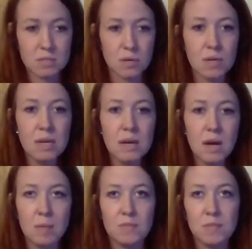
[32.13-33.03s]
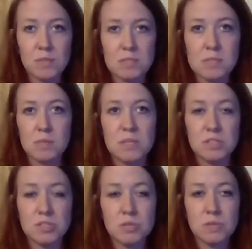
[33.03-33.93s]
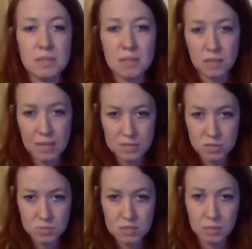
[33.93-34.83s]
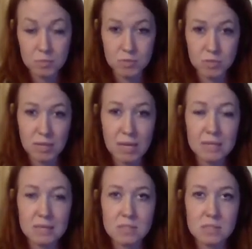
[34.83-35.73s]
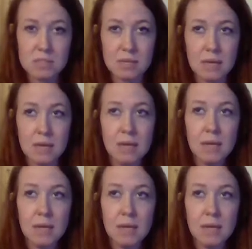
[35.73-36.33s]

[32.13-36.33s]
So a few things that we can do in the classroom to help them do that is say,